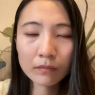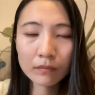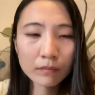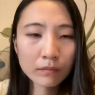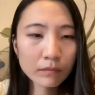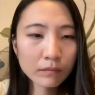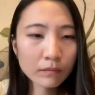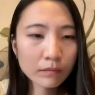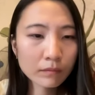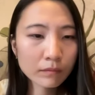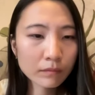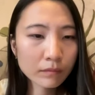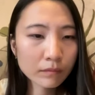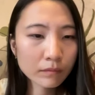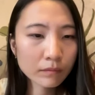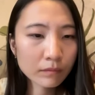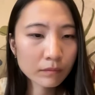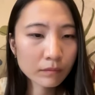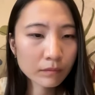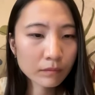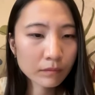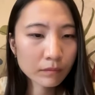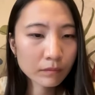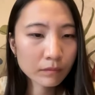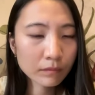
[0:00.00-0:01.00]

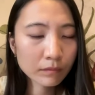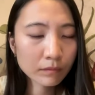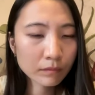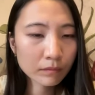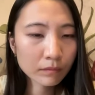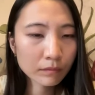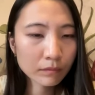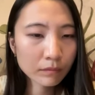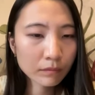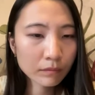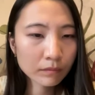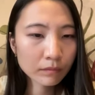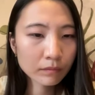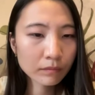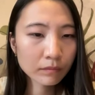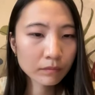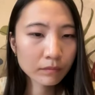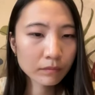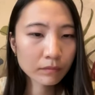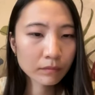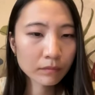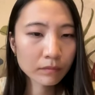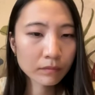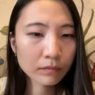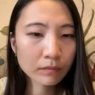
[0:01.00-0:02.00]

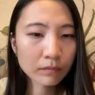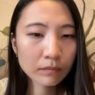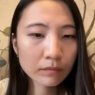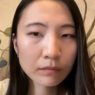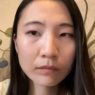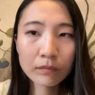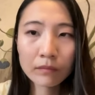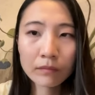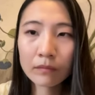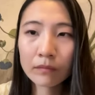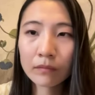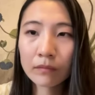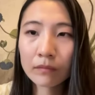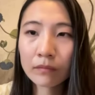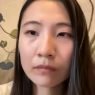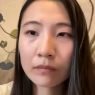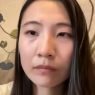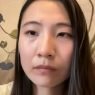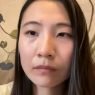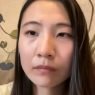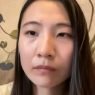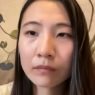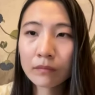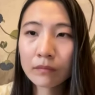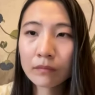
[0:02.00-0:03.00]

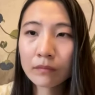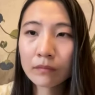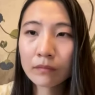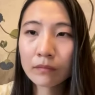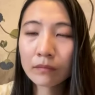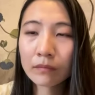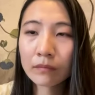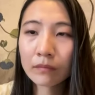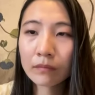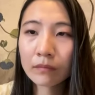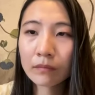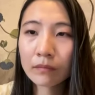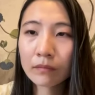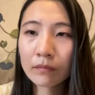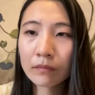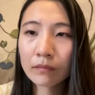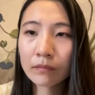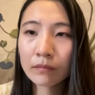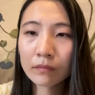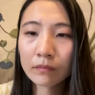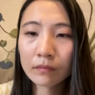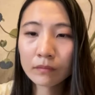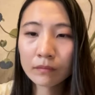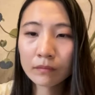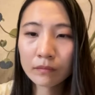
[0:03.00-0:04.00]

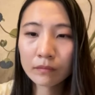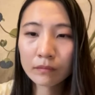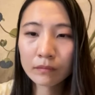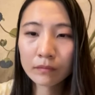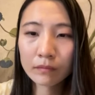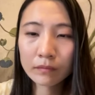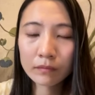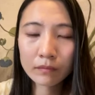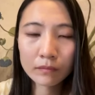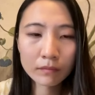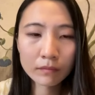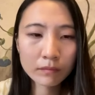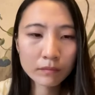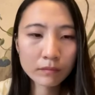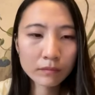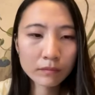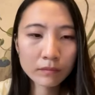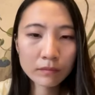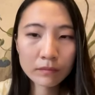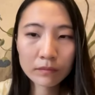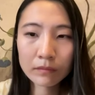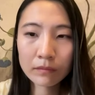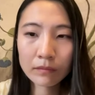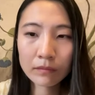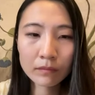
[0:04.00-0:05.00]

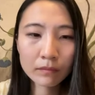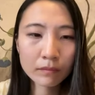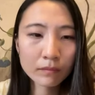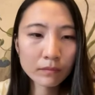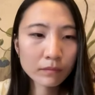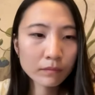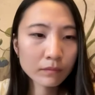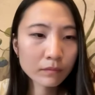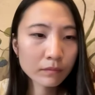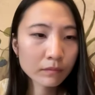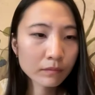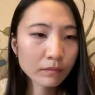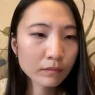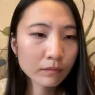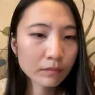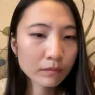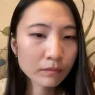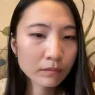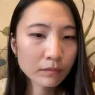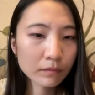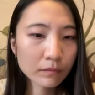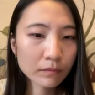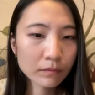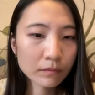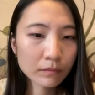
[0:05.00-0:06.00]

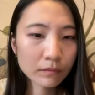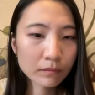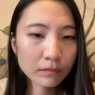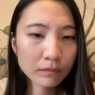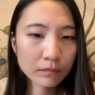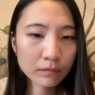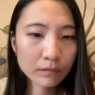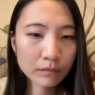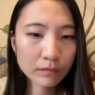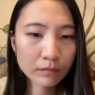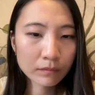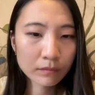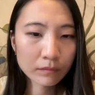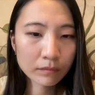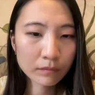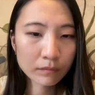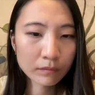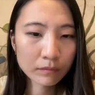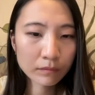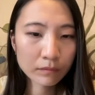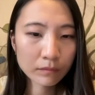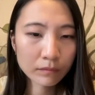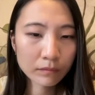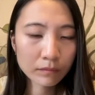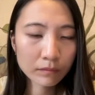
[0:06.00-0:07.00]

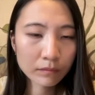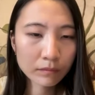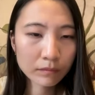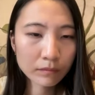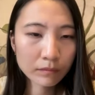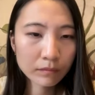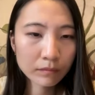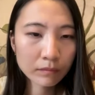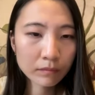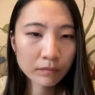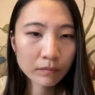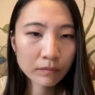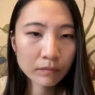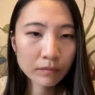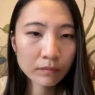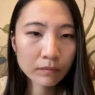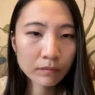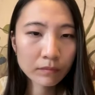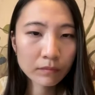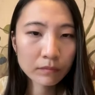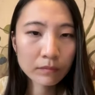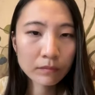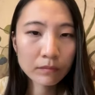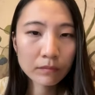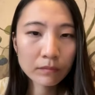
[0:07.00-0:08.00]
The person shown says nothing.